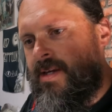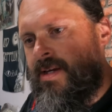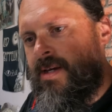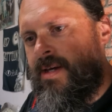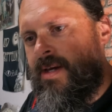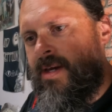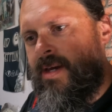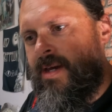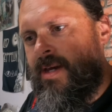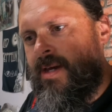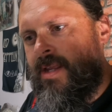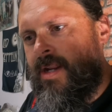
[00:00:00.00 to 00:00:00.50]

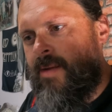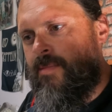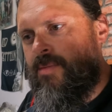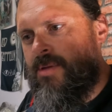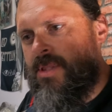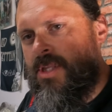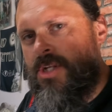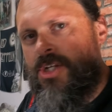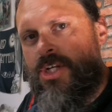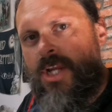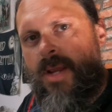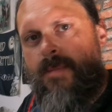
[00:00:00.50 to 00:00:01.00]
And I put
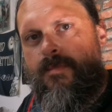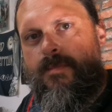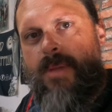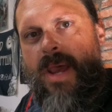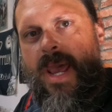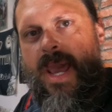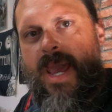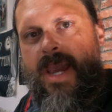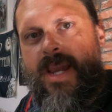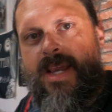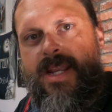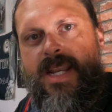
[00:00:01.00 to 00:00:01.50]
the jet
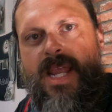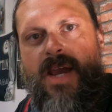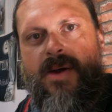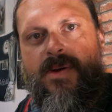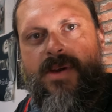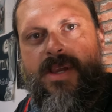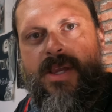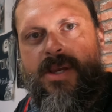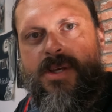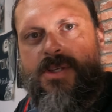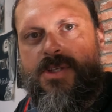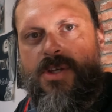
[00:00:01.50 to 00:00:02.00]
back, and now it
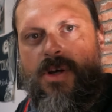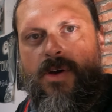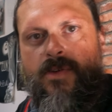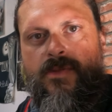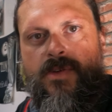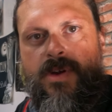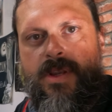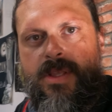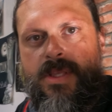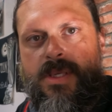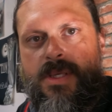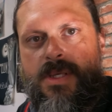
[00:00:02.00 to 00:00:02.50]
kicks
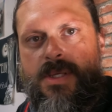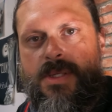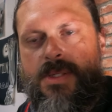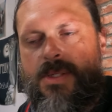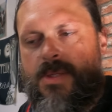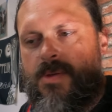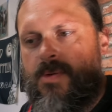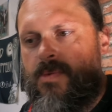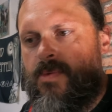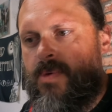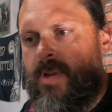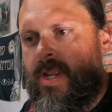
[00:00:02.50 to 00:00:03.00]
over at
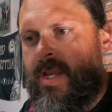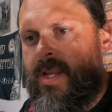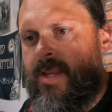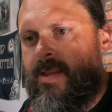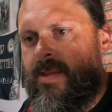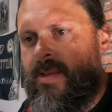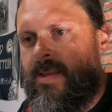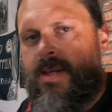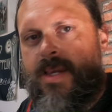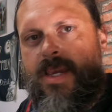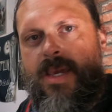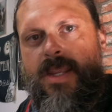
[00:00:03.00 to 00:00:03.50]
least when I
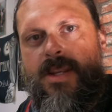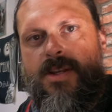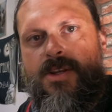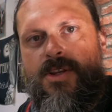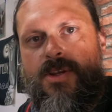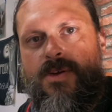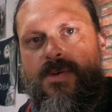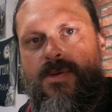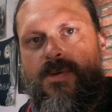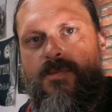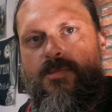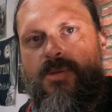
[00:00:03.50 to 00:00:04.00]
get it
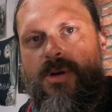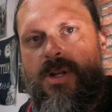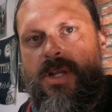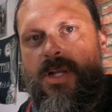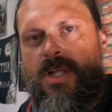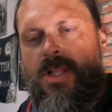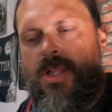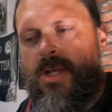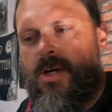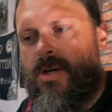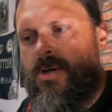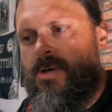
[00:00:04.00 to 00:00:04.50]
tuned pretty
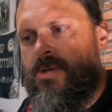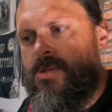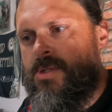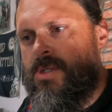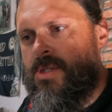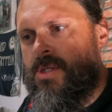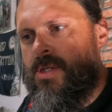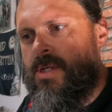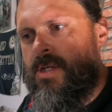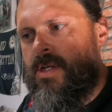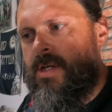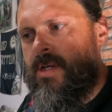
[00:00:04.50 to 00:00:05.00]

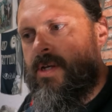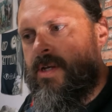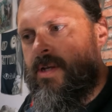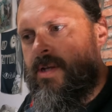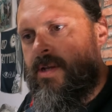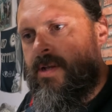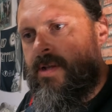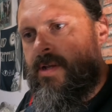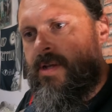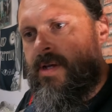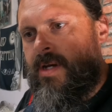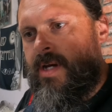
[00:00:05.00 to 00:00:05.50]
close.
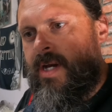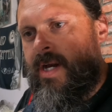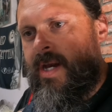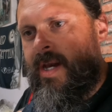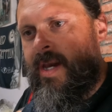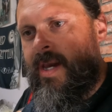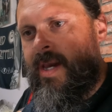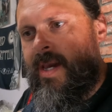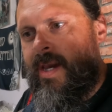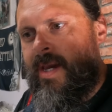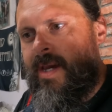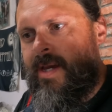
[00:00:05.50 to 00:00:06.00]

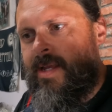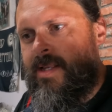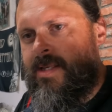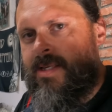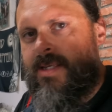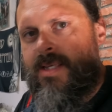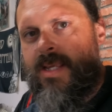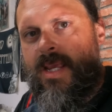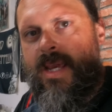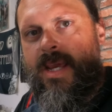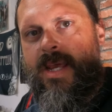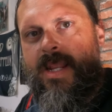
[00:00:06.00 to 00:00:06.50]
And
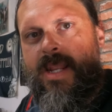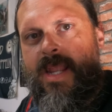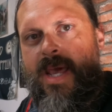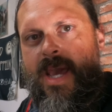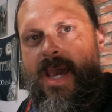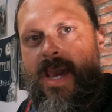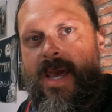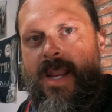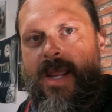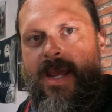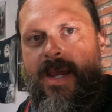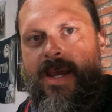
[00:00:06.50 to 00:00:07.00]
saying
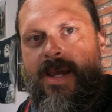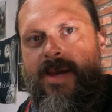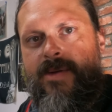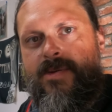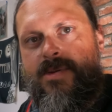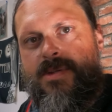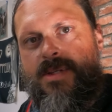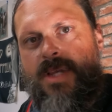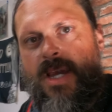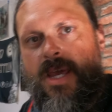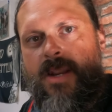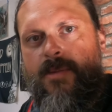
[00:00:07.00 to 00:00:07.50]
that, I
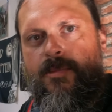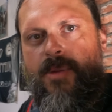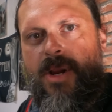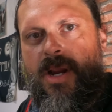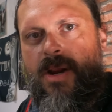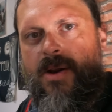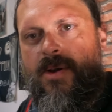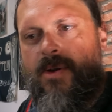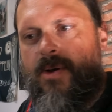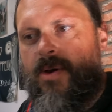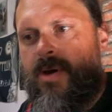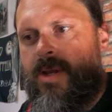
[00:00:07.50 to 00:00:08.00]
was kind of
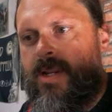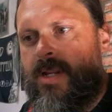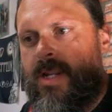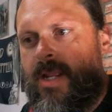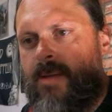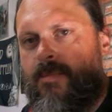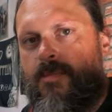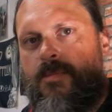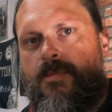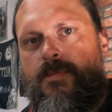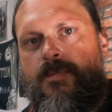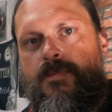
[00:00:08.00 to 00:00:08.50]
paranoid, and
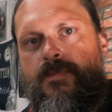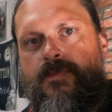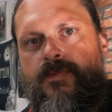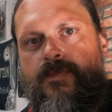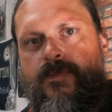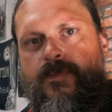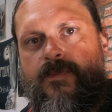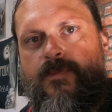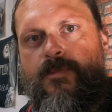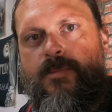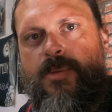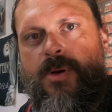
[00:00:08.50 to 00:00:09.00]
I
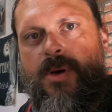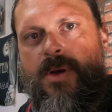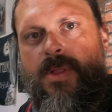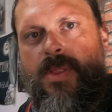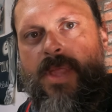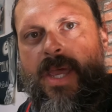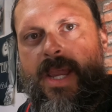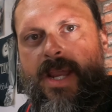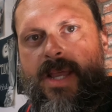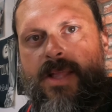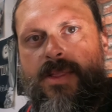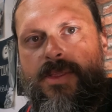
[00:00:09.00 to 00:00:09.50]
put
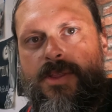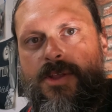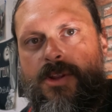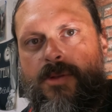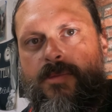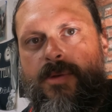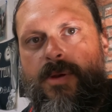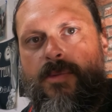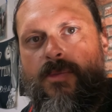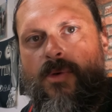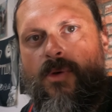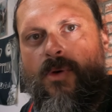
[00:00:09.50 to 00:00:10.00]
like a little
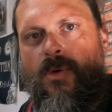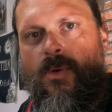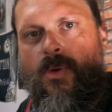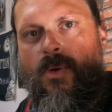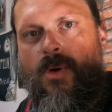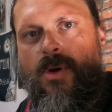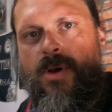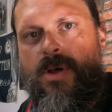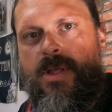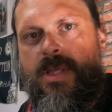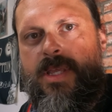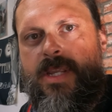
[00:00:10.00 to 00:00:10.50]
bit more
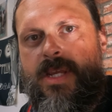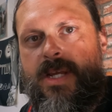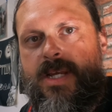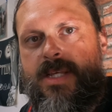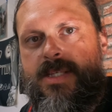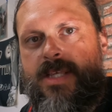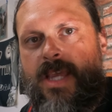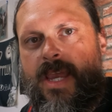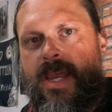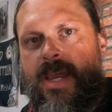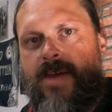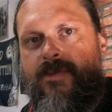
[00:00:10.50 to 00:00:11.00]
oil in it
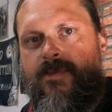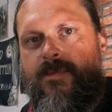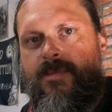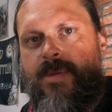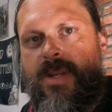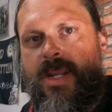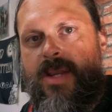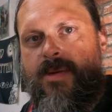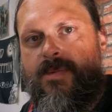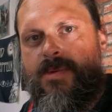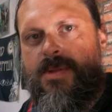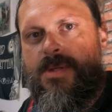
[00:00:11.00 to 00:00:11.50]
because I haven't
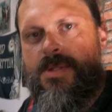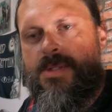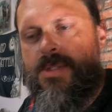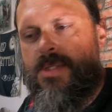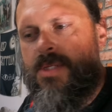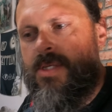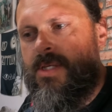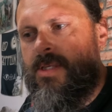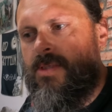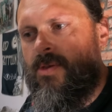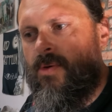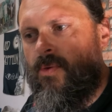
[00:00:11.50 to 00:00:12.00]
been able to
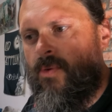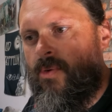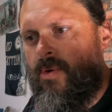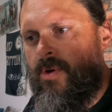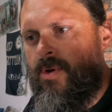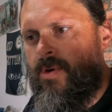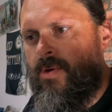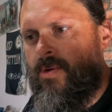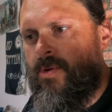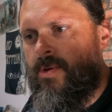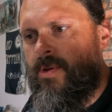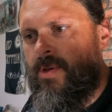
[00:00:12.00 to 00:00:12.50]
see the
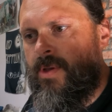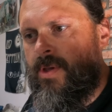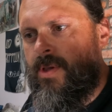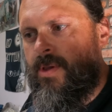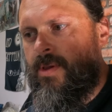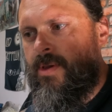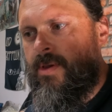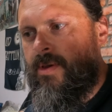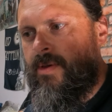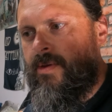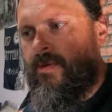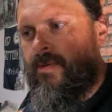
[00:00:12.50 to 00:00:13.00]
oil
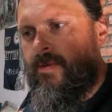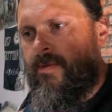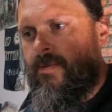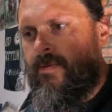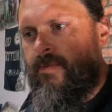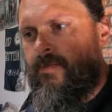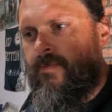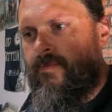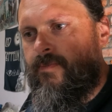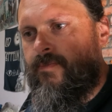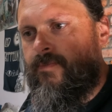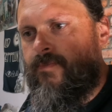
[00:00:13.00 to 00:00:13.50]

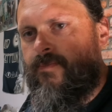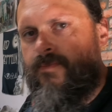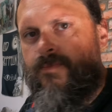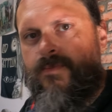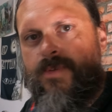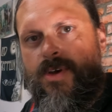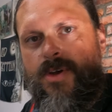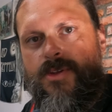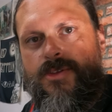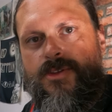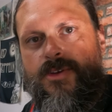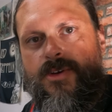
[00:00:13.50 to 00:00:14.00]

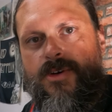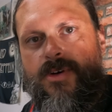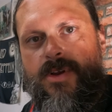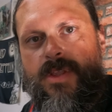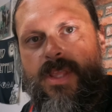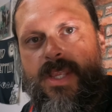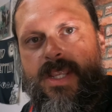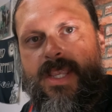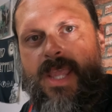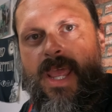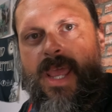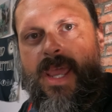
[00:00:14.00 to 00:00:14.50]
filter in
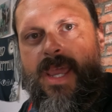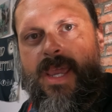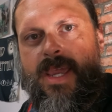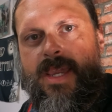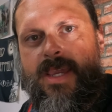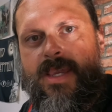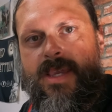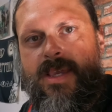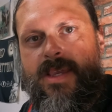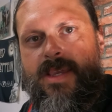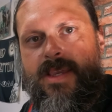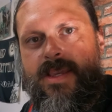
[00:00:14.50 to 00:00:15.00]
the
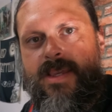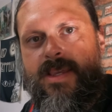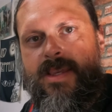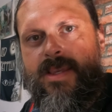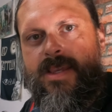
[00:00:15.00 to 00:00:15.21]
tank.